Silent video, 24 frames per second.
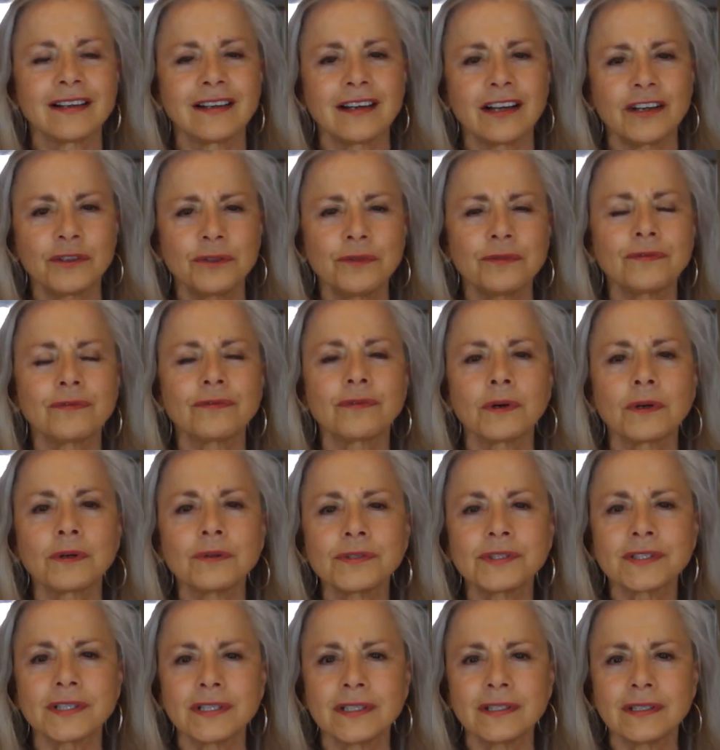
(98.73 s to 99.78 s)
are you
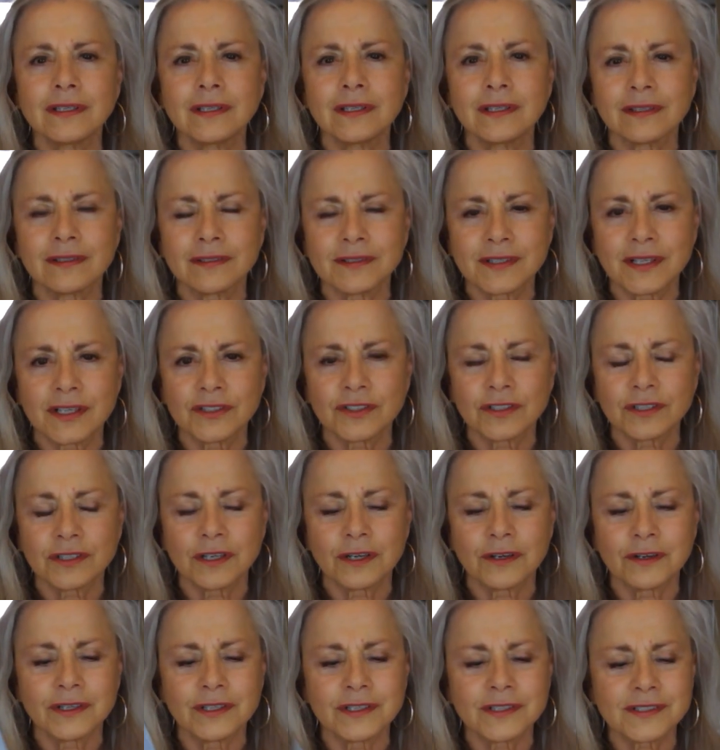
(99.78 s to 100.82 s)
frozen,
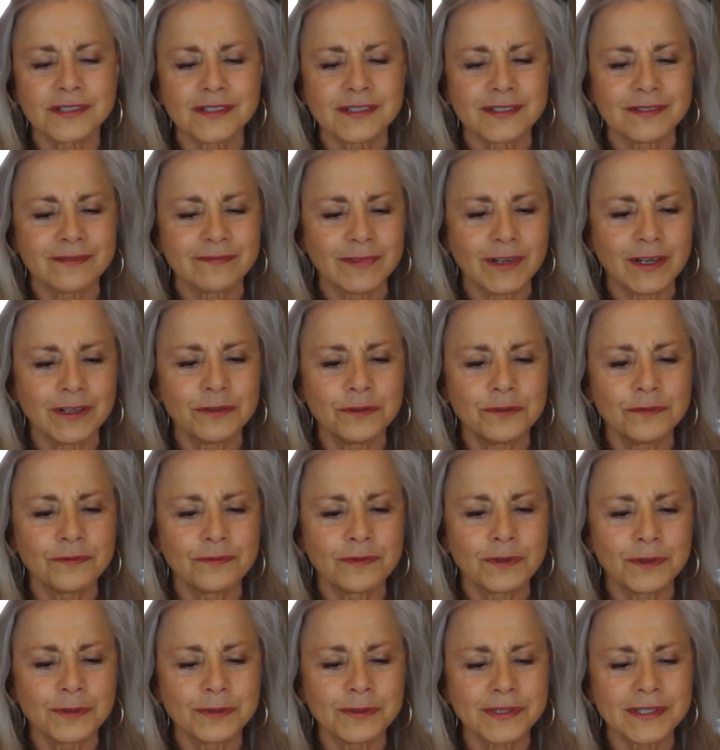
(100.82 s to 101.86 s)
Sagittarius? Are
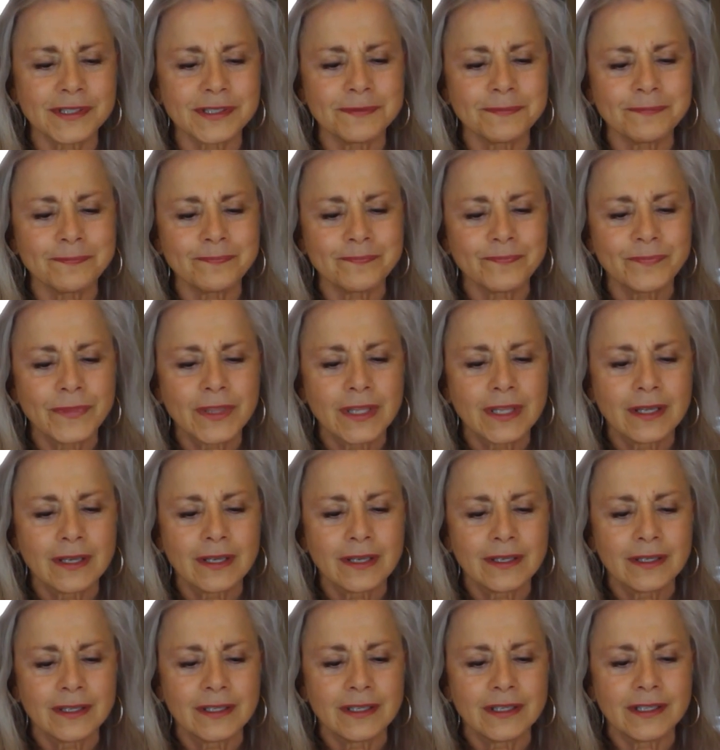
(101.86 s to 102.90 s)
you frozen?
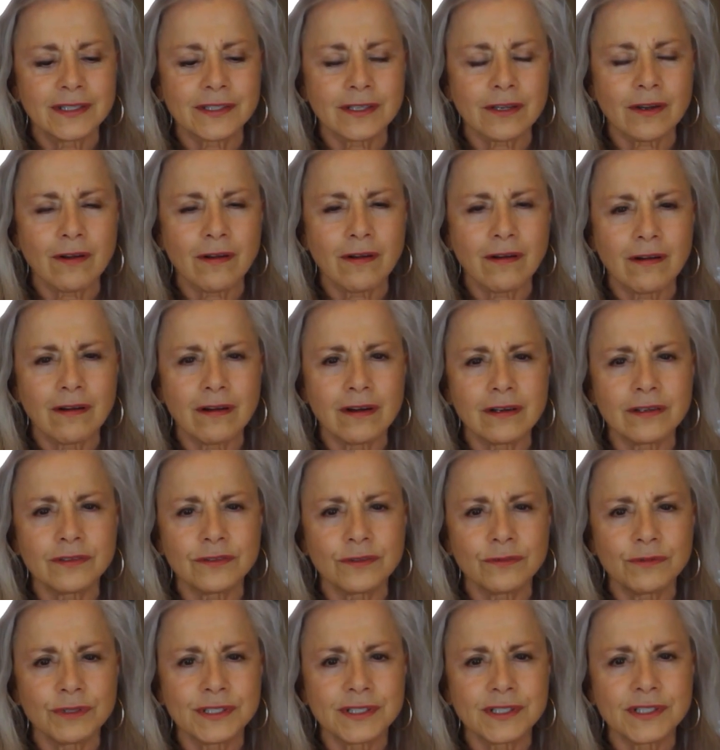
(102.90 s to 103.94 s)
Is it hard
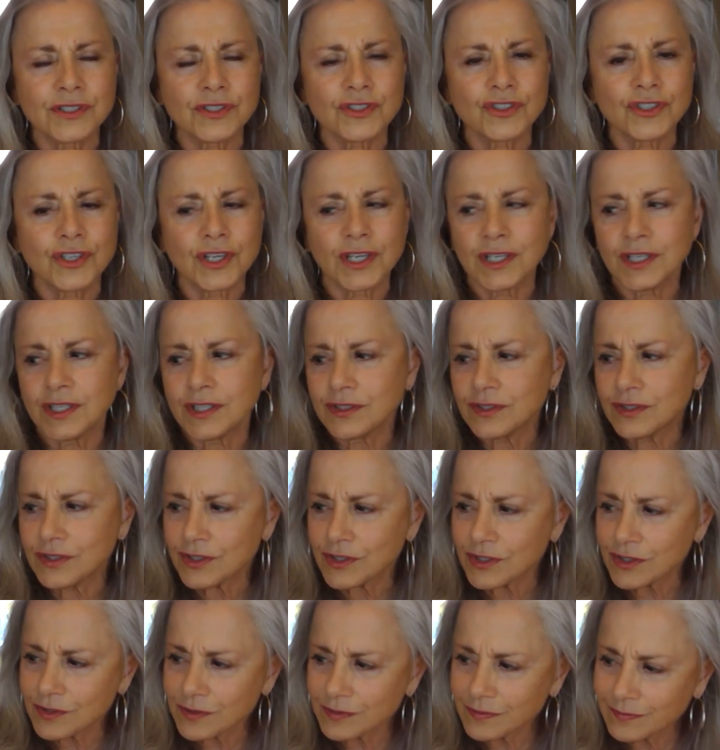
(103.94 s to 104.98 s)
to resist
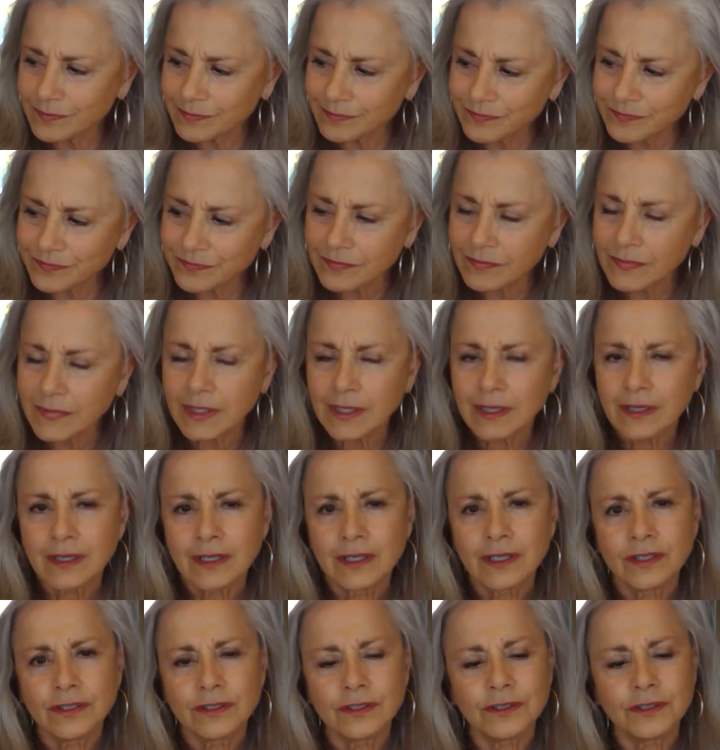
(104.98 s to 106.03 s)
change?
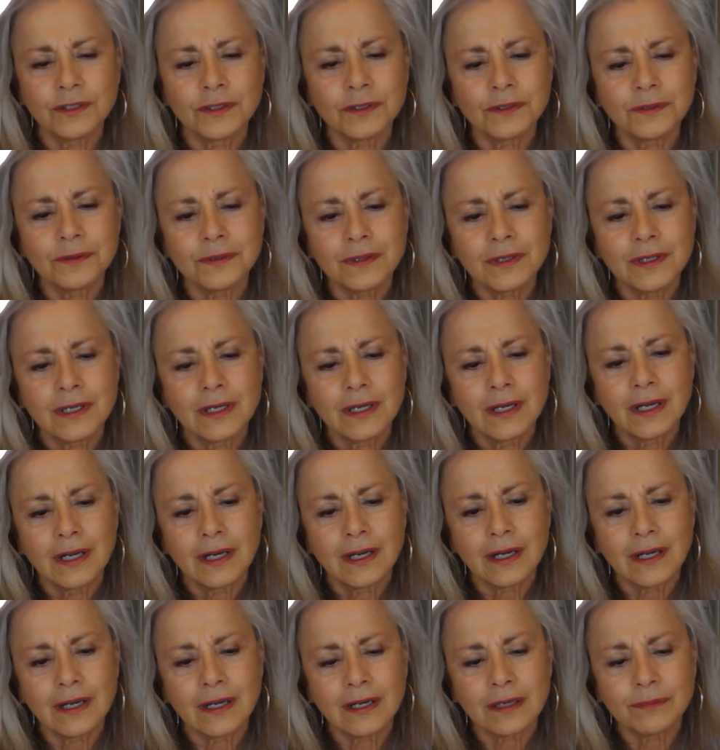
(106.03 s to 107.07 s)
You know,
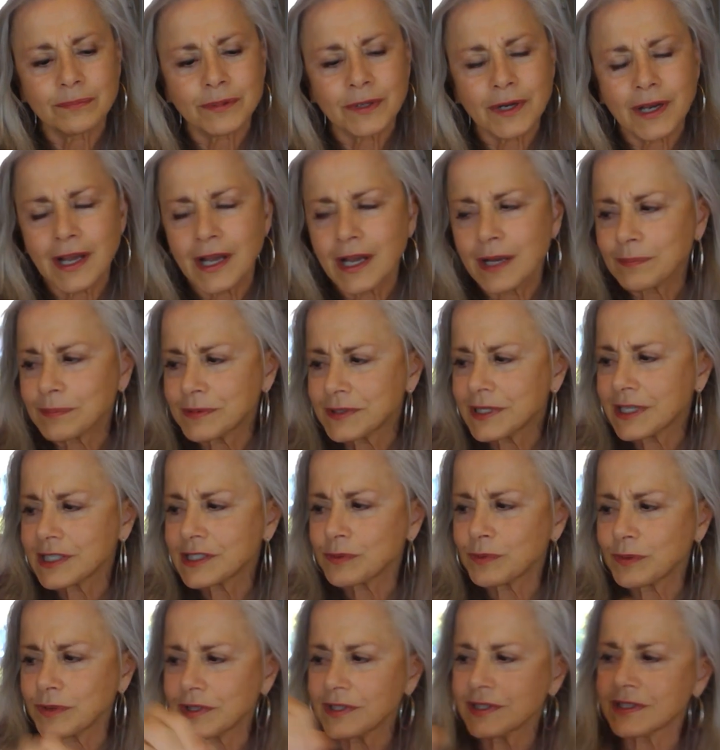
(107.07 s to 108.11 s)
uh, perhaps
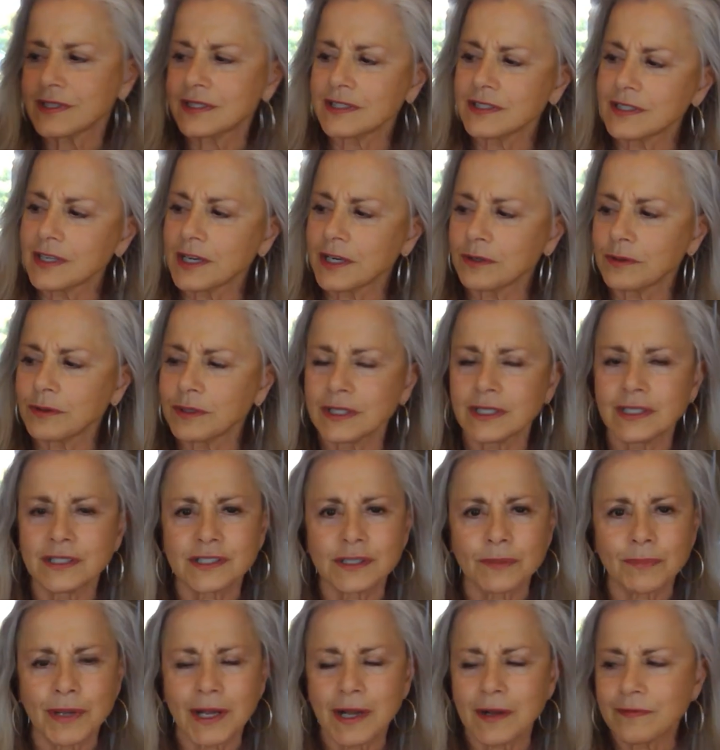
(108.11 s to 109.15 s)
that's what this integrity
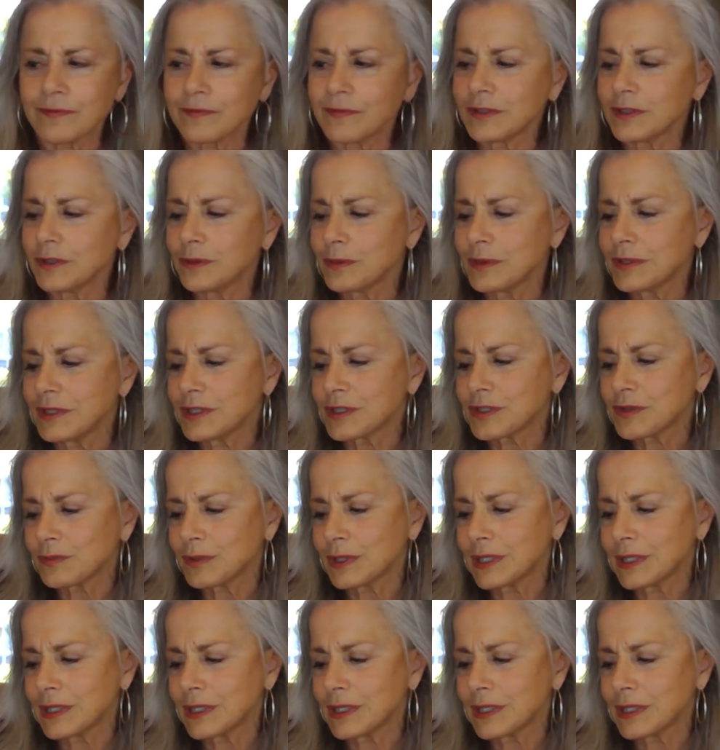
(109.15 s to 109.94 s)
is about for you in this